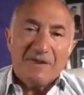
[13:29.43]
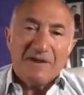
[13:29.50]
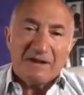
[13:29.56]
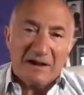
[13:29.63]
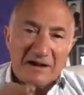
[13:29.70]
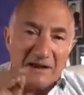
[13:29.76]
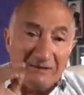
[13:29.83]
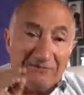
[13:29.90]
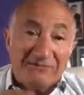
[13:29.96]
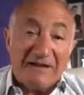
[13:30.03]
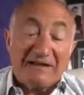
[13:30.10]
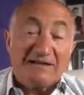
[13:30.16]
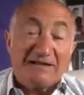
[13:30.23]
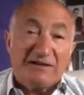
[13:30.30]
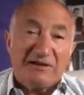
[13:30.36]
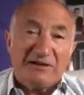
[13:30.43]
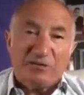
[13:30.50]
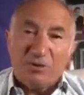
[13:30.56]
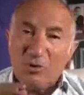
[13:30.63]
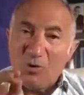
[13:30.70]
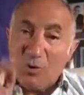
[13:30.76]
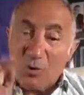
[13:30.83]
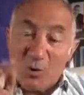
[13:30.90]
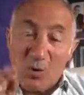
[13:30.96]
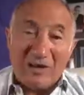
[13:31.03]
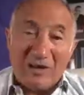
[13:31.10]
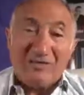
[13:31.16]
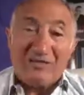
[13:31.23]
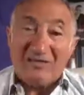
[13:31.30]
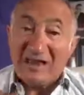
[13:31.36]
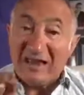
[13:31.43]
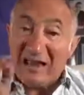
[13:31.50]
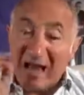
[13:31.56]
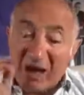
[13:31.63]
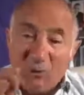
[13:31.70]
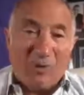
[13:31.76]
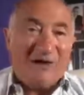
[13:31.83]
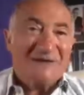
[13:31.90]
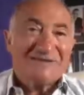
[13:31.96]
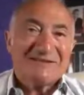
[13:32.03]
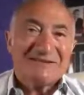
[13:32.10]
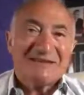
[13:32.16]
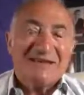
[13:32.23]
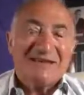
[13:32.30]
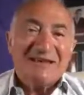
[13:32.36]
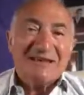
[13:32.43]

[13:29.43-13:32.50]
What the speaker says: can only effectively do one thing at once.